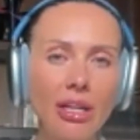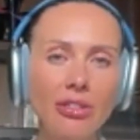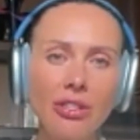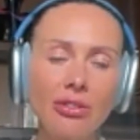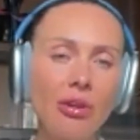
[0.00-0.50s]
and
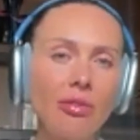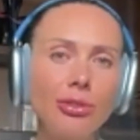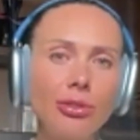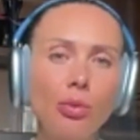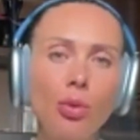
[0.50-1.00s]
I traveled
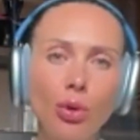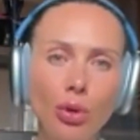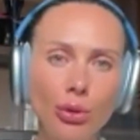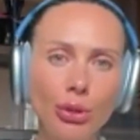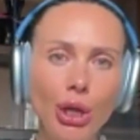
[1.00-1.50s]
the
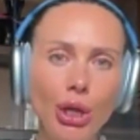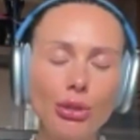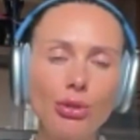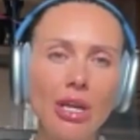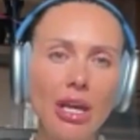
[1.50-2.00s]
world
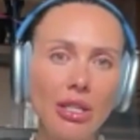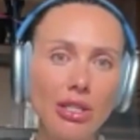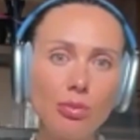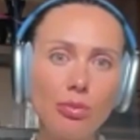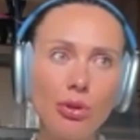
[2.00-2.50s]
to gain
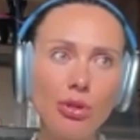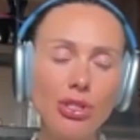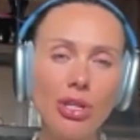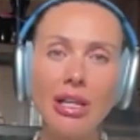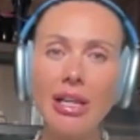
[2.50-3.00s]

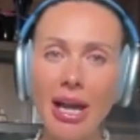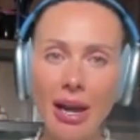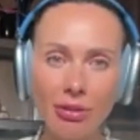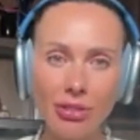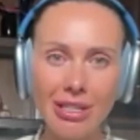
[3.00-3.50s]
spiritual
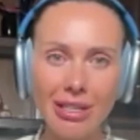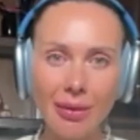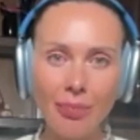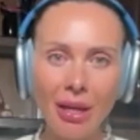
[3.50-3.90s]
clarity